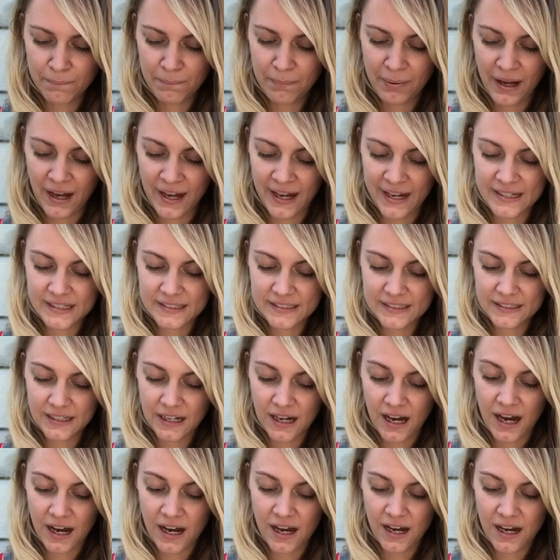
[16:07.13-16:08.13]
But
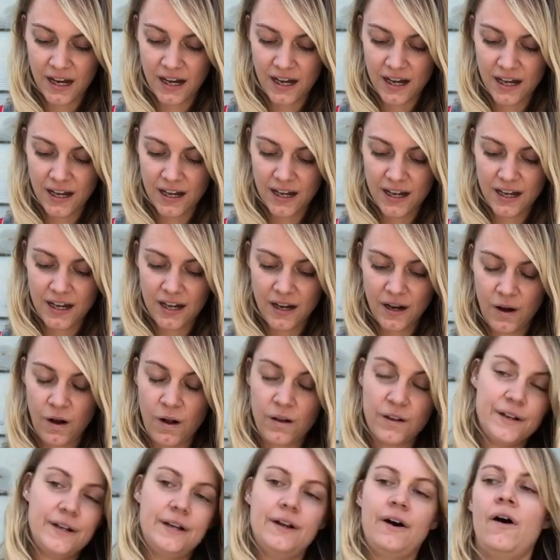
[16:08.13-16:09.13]

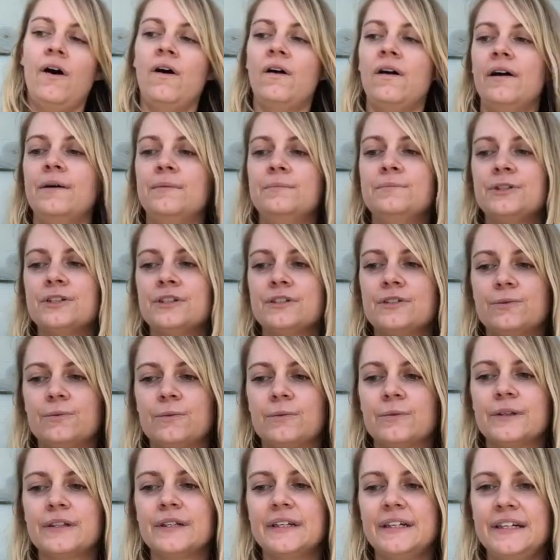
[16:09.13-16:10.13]
all in all, I'm just
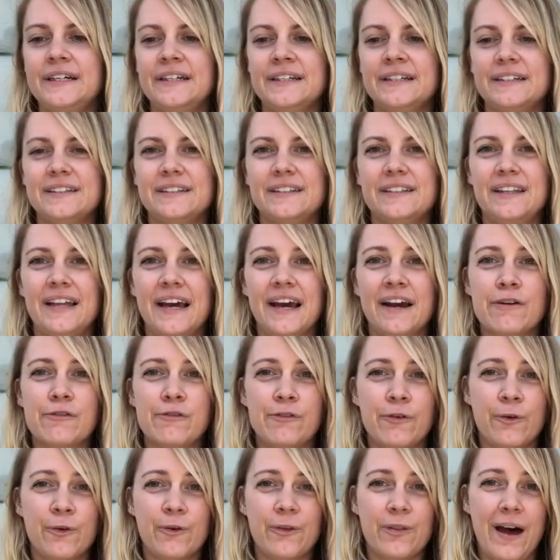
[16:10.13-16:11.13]
really
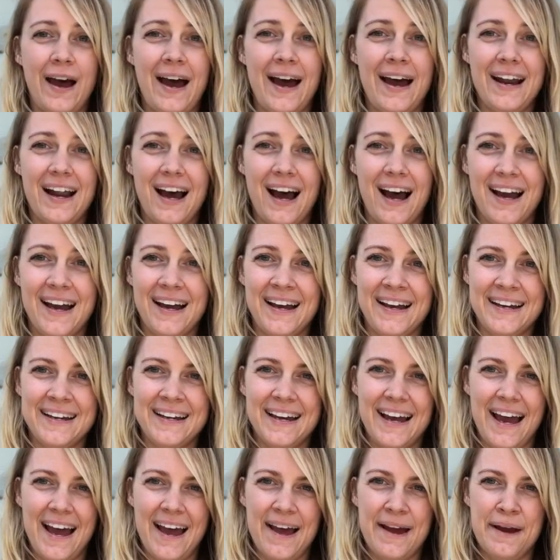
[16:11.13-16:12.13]
thankful that I
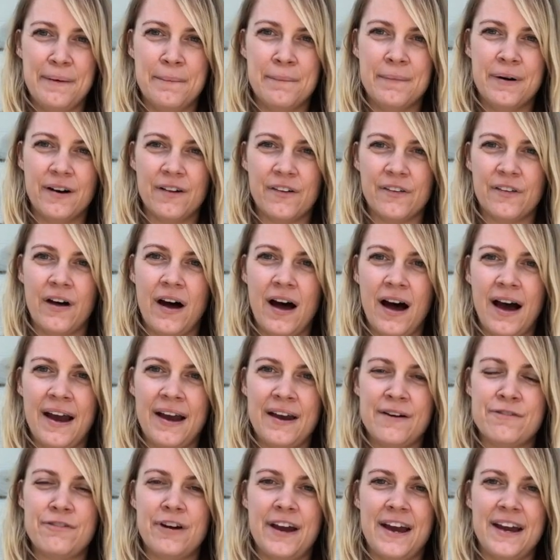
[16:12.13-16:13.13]
am
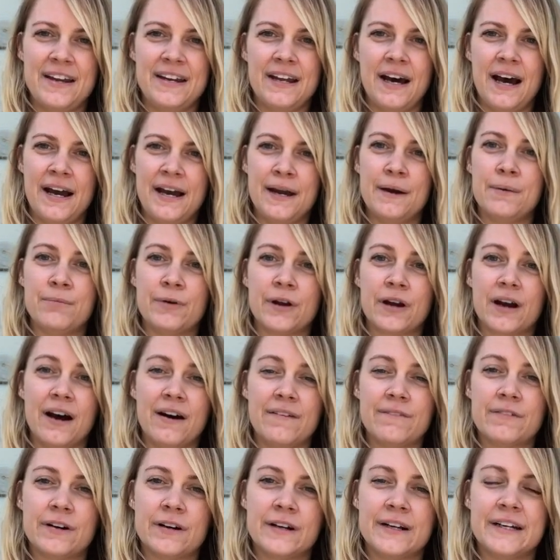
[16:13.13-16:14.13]
alive and I am
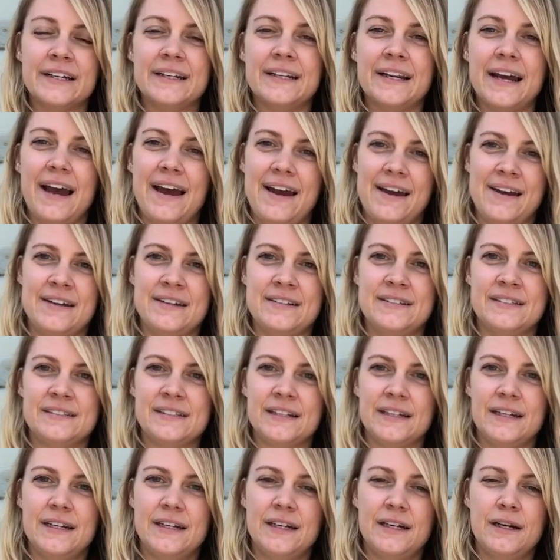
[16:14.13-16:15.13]
recovering, and
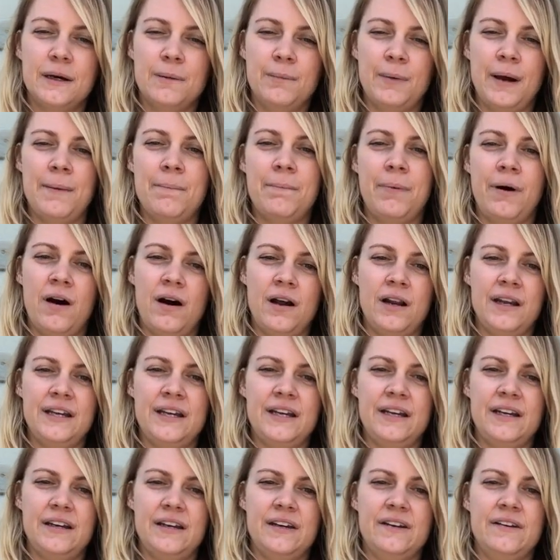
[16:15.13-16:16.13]
my
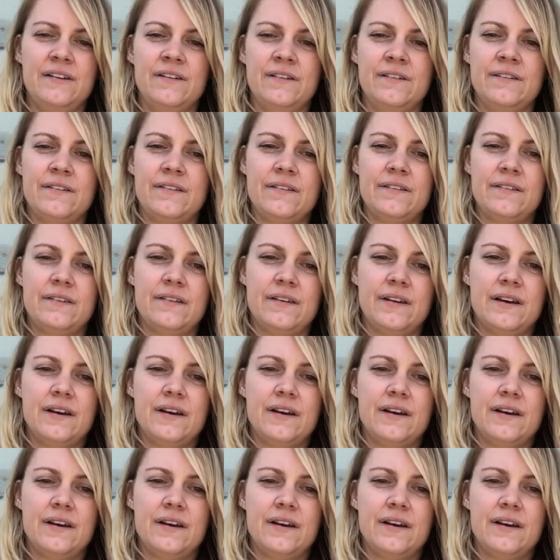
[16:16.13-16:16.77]
body is